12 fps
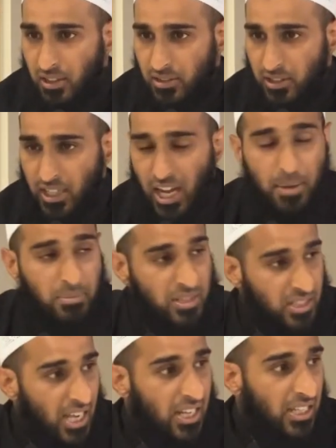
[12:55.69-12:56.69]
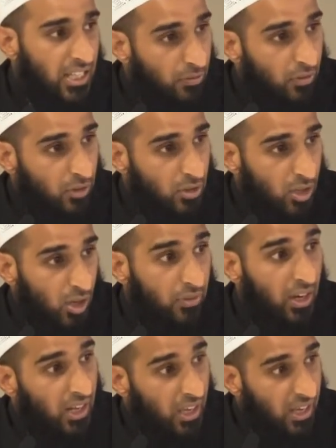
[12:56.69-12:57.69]
that I am standing in front of
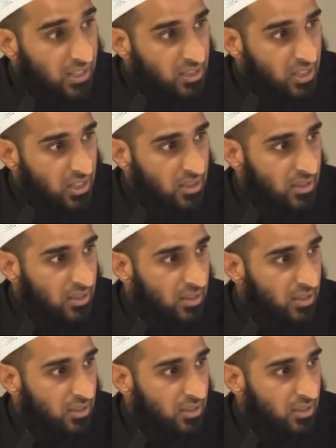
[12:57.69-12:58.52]
Al-Aziz,